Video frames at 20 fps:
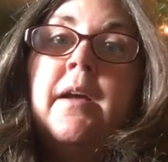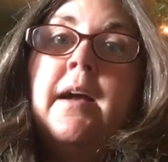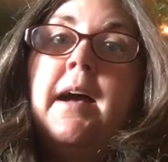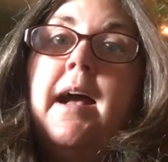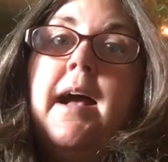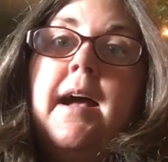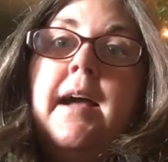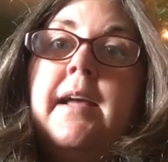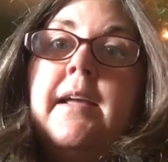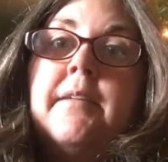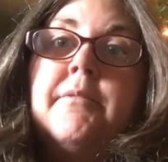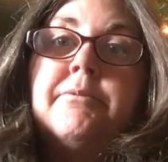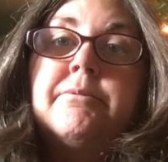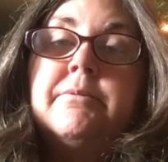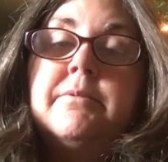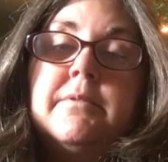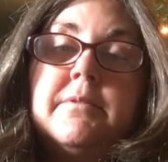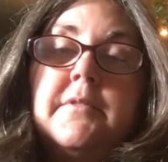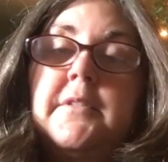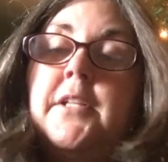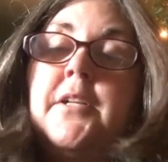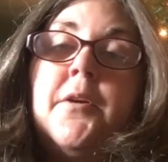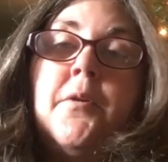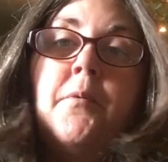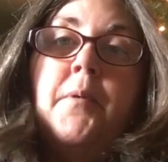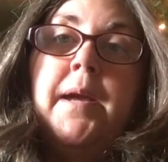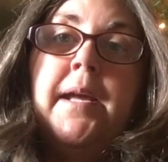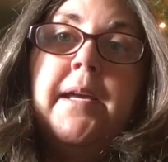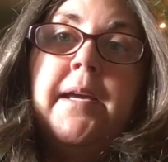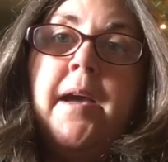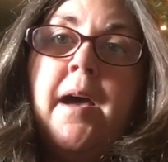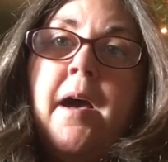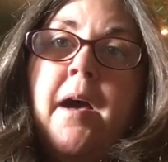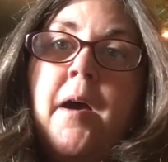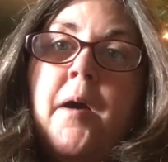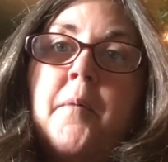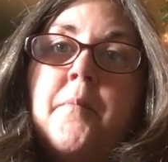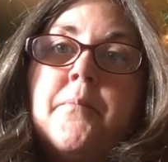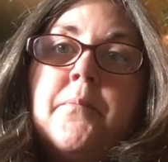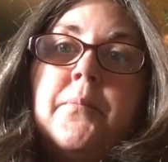I, you know, wake
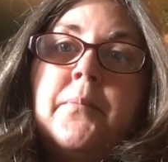up,